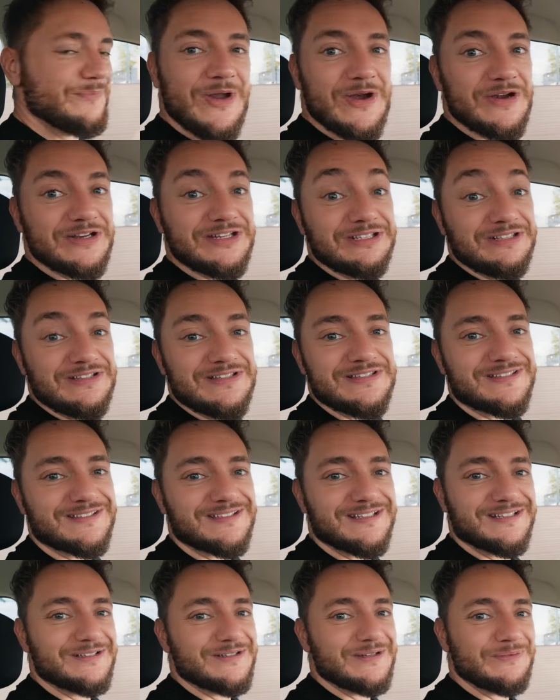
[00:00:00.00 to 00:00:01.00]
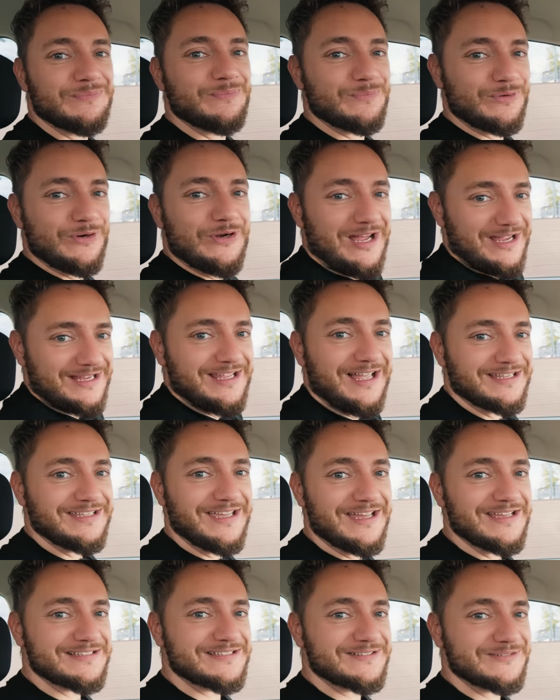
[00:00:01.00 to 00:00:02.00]
Americans I, I,
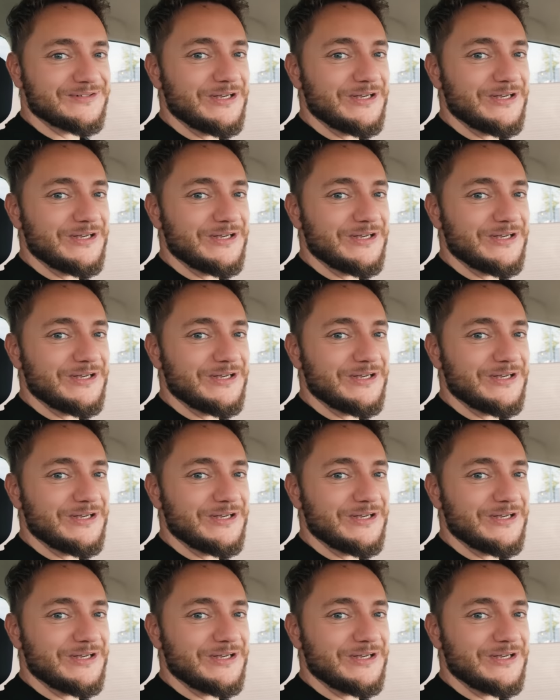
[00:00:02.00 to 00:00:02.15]
guess,